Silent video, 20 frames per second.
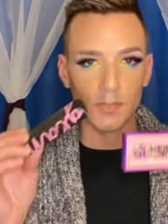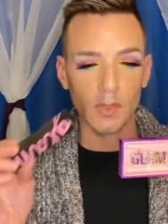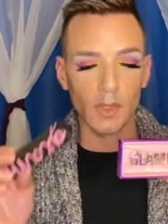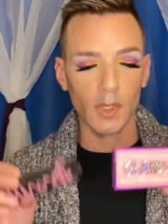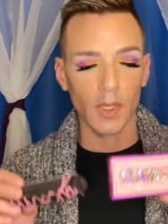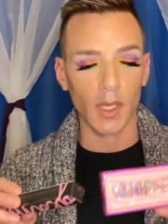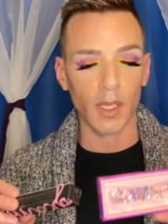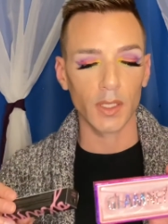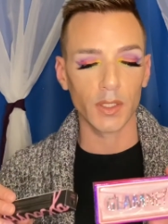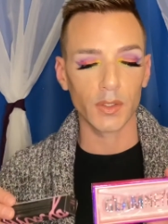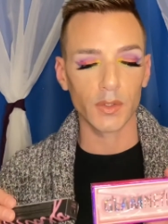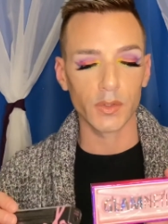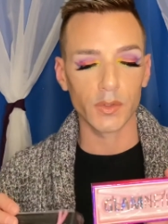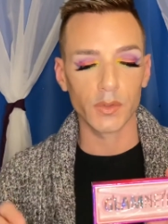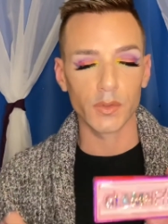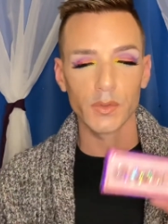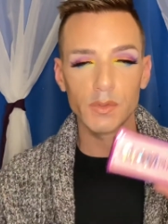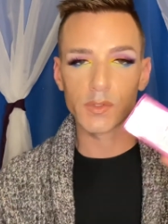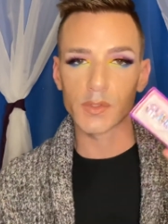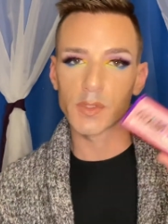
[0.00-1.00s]
and glue.
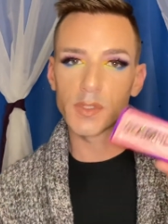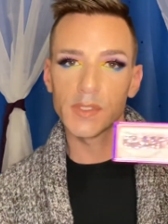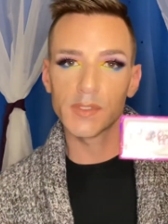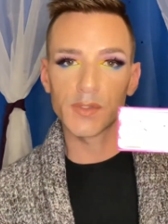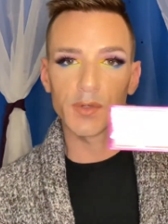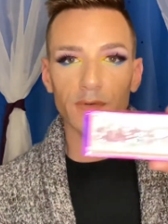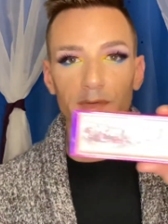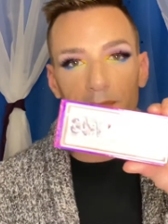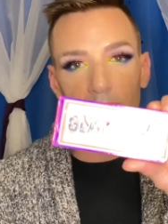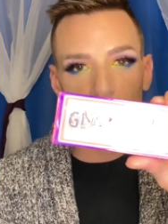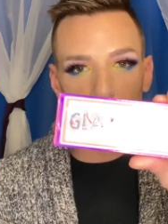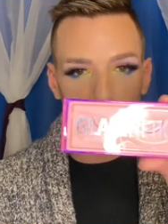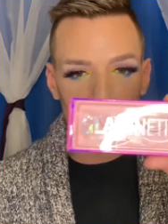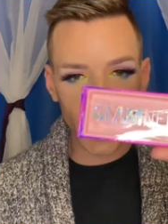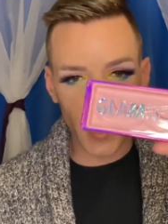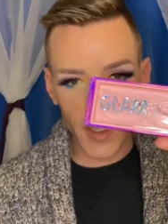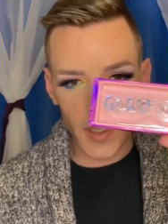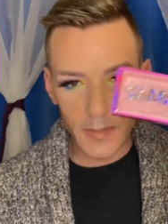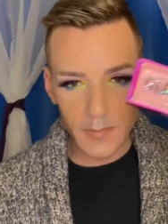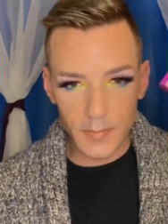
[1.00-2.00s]
So these are
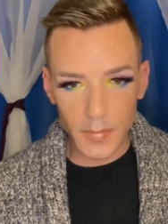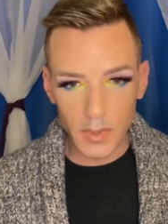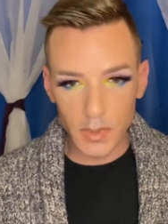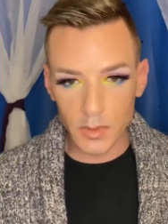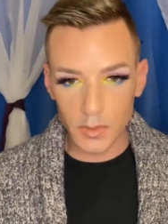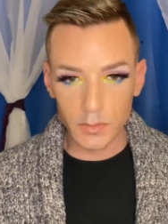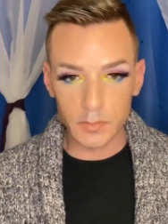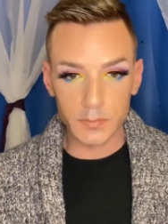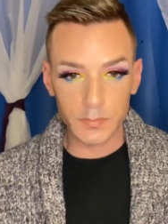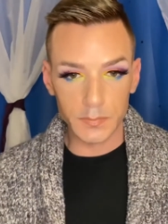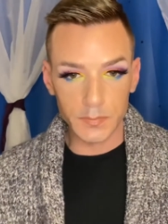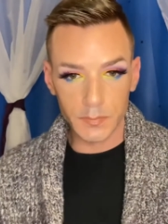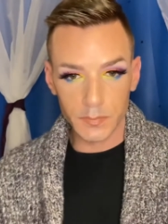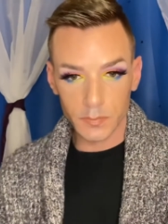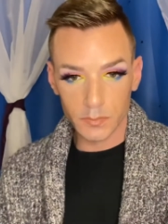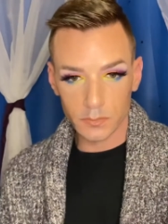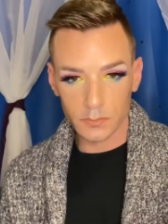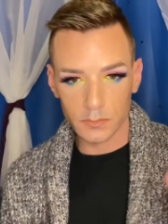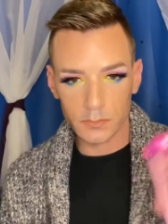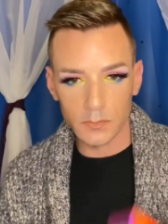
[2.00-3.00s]
Vibe.
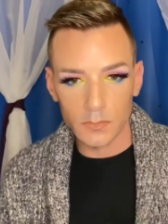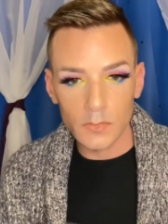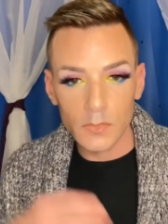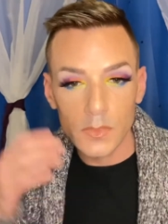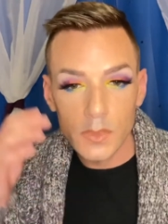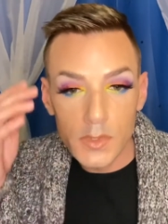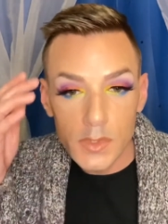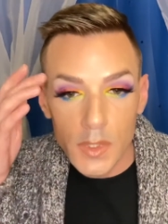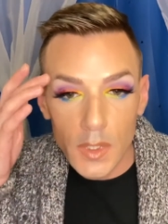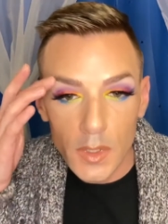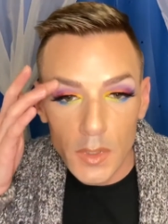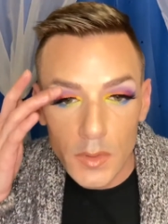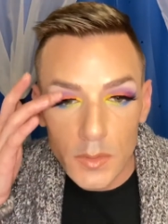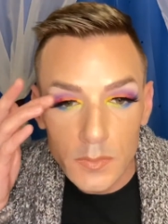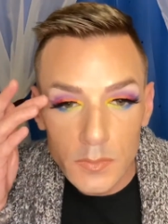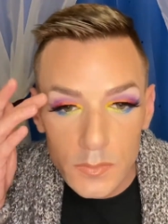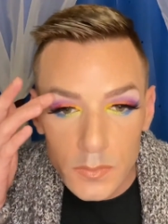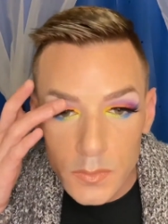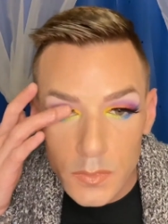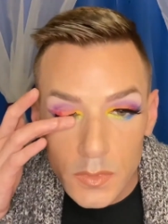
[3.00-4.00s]
So,
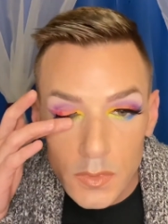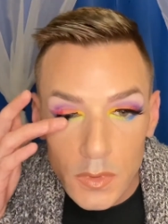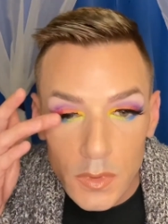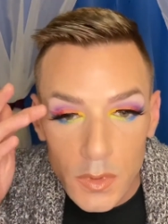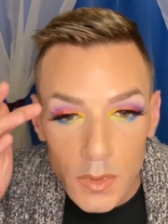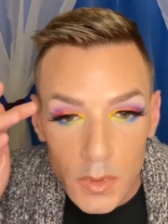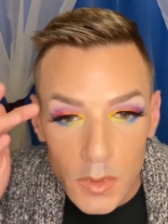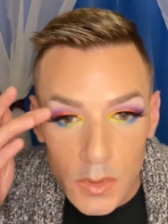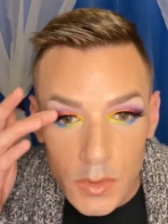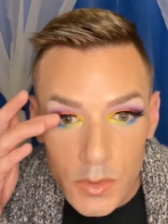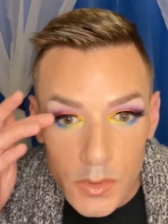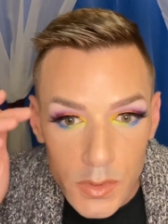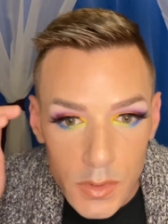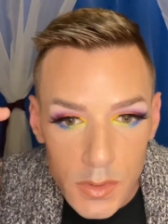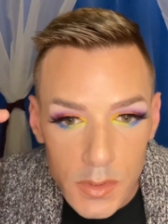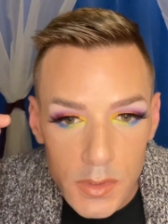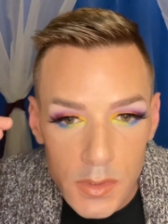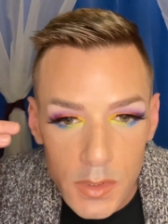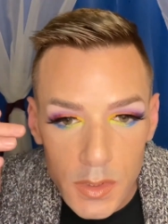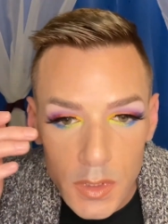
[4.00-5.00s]
just
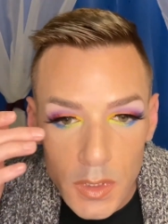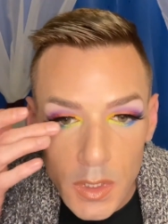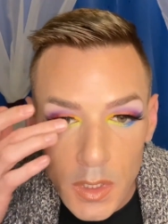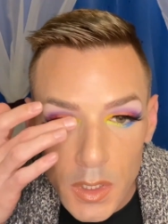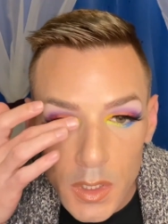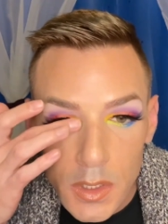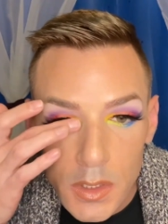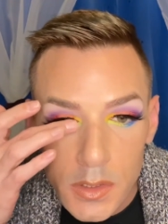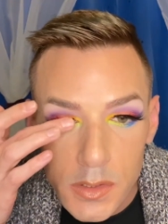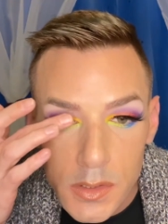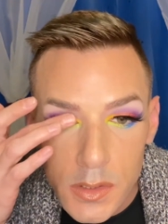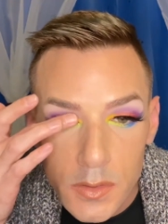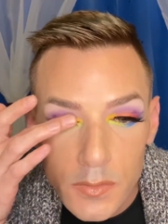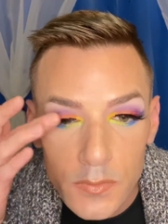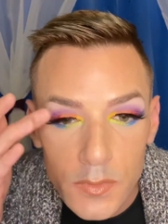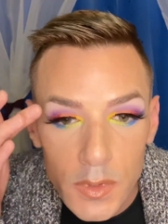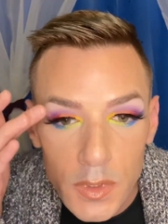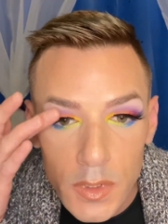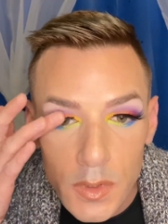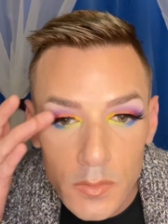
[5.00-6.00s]
in case if
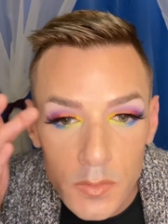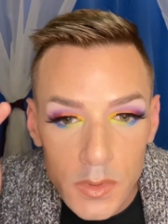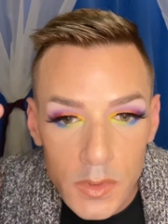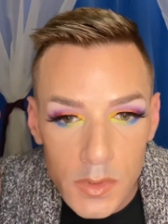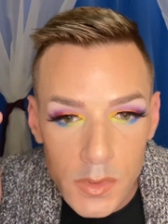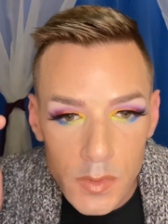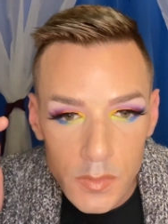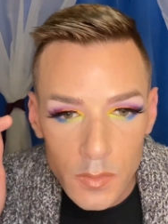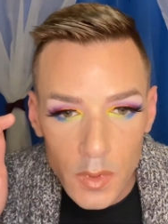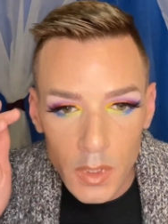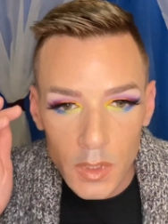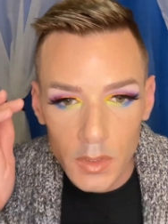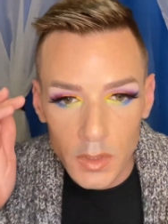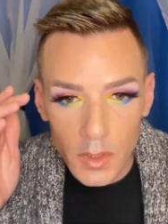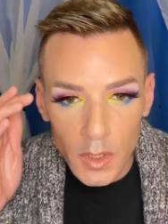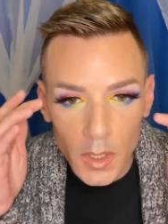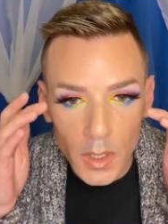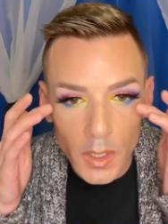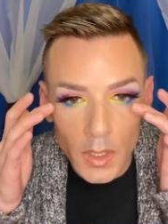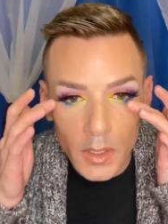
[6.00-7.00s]
anyone's
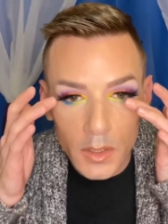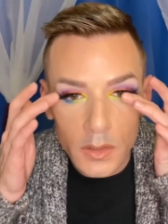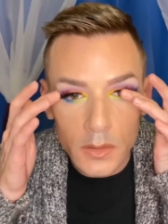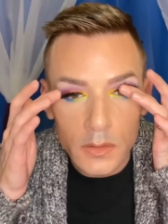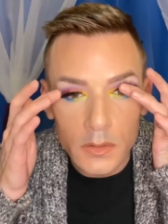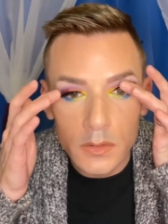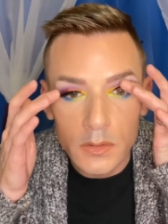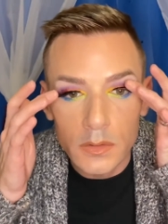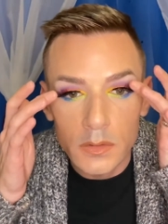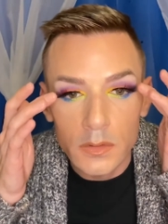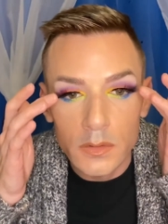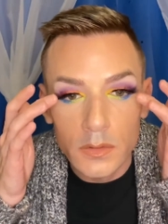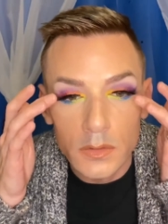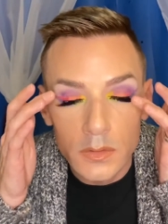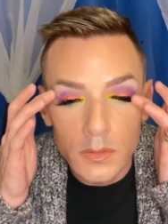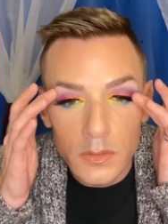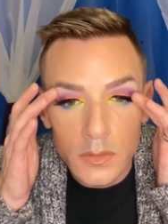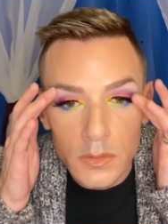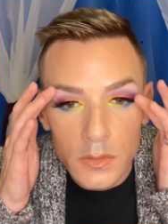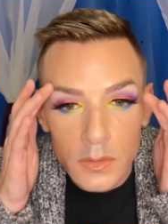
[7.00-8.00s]
wondering,
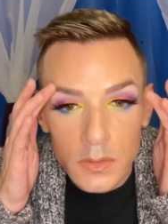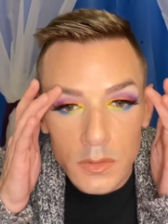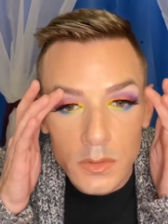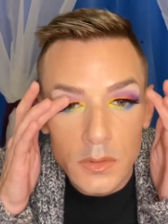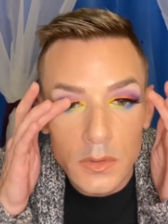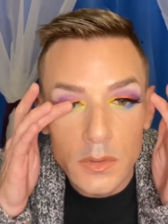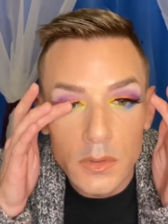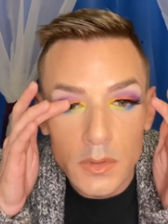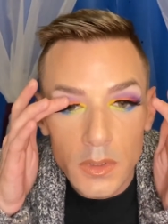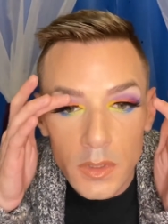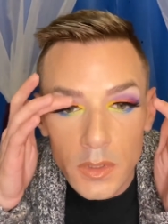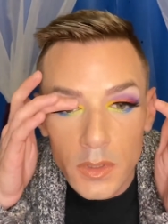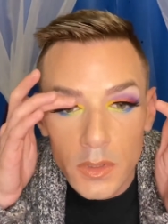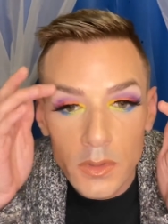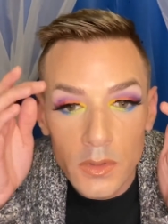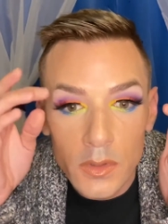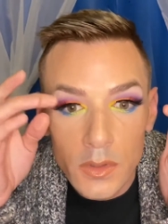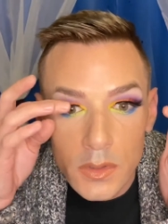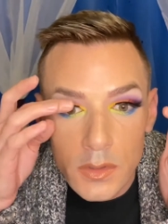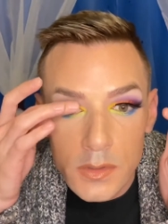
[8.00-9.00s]
they're
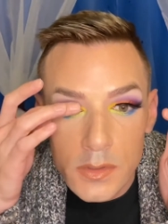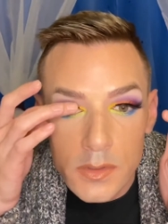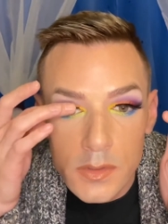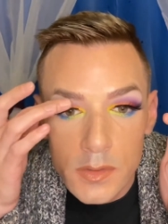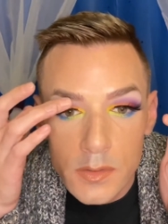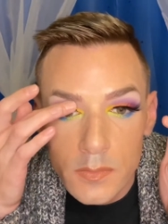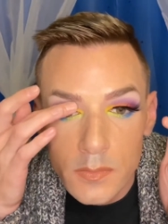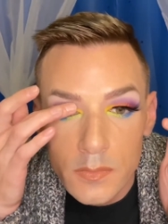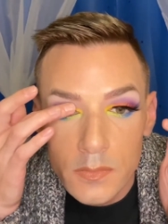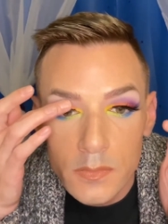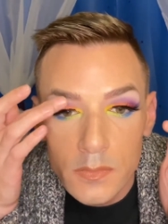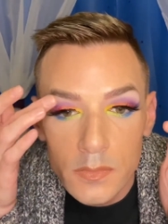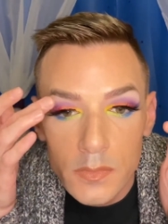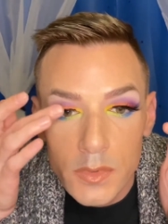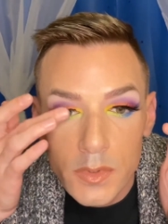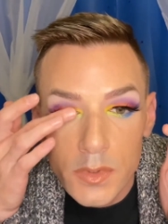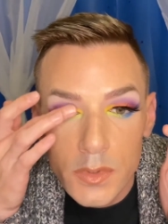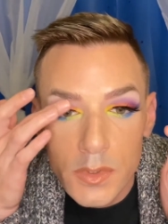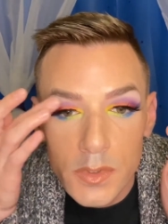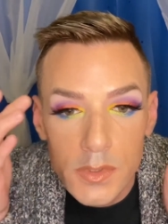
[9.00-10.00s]
awesome. They're
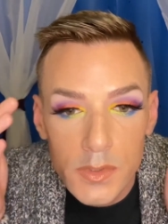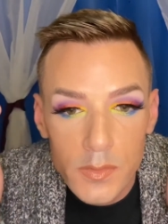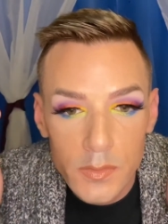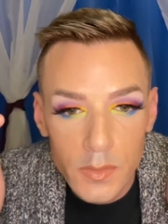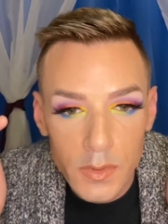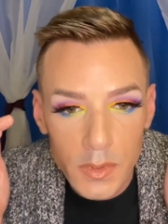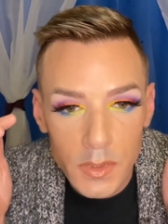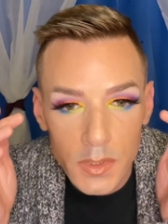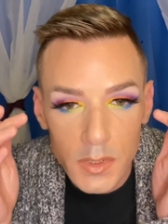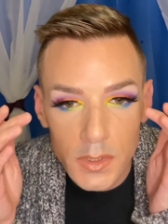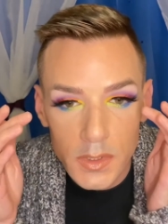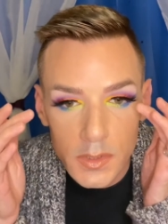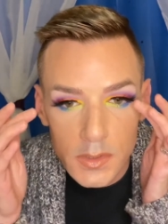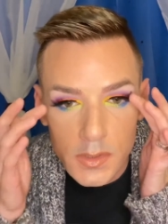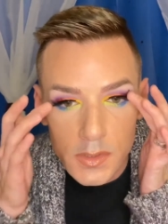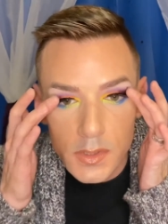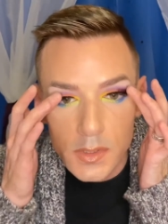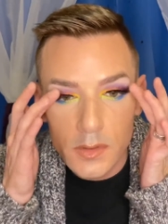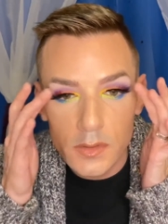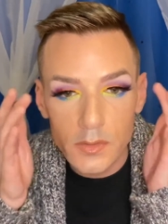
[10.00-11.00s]
just really easy to
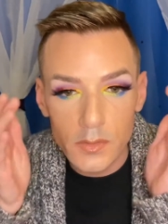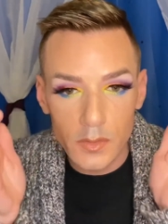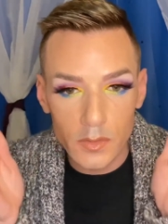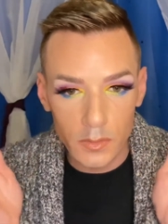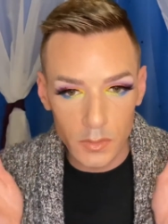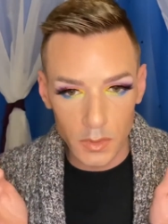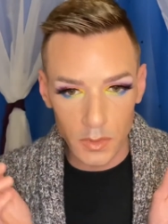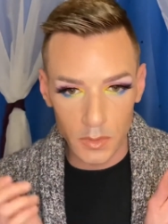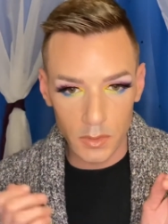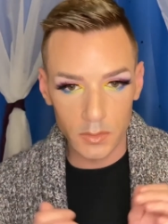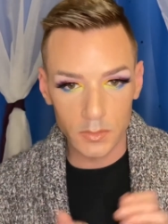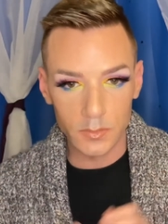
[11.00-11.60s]
throw on.